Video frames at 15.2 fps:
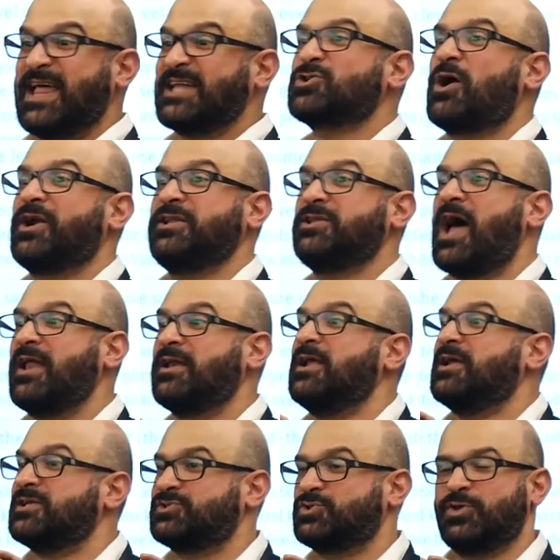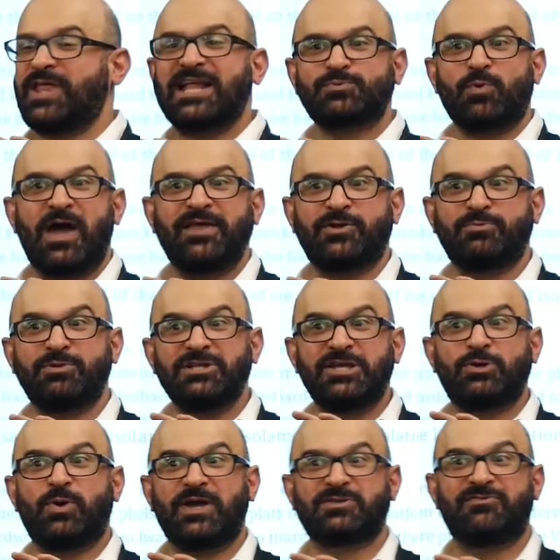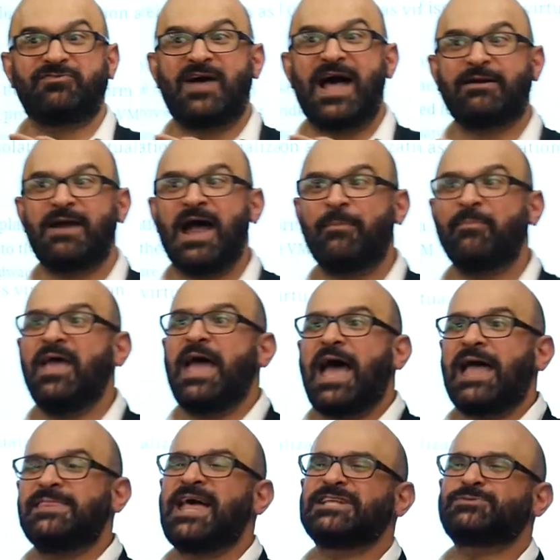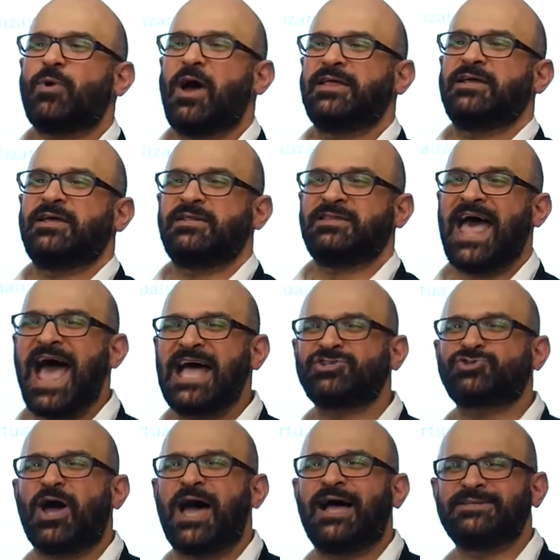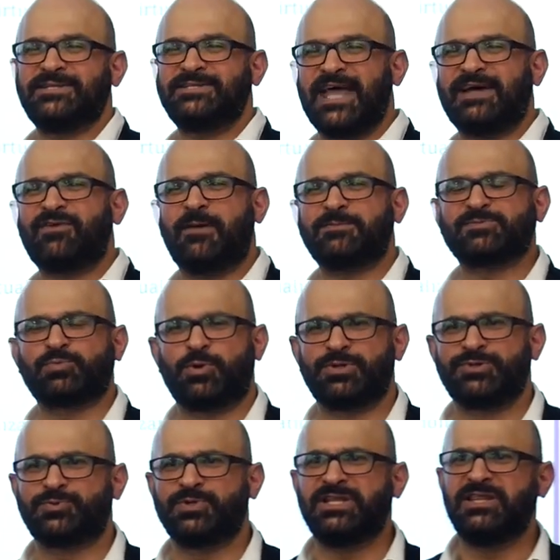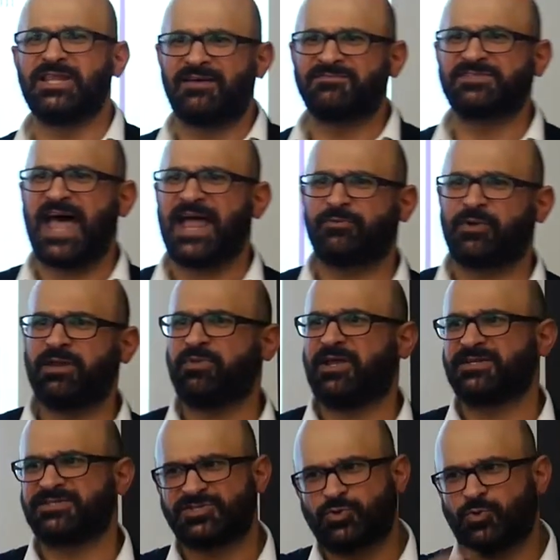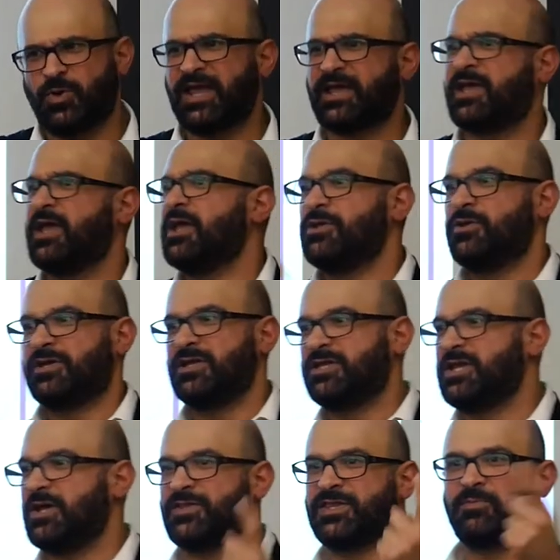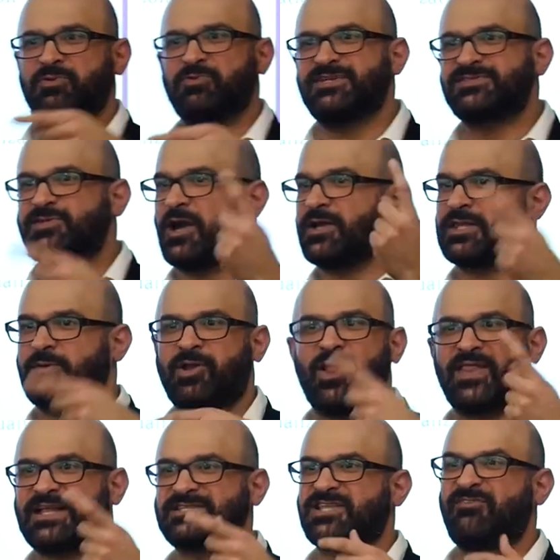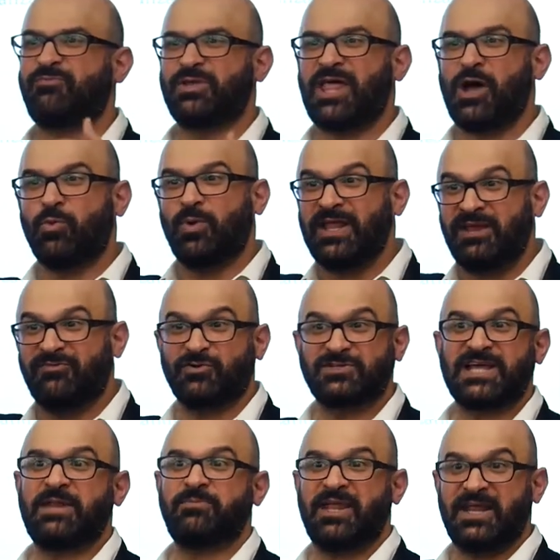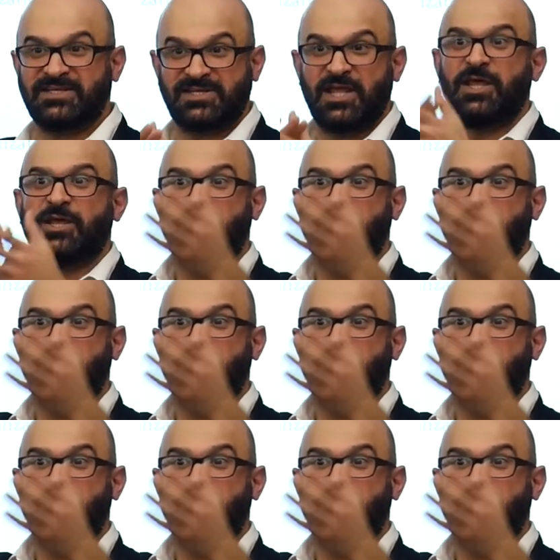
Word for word: That's already done. So that's why they're really quick to fire up. And that's why the, the agile and DevOps world really loves that, right? Because it's quick. You can kill them and restart them and all that stuff without waiting for 10 minutes.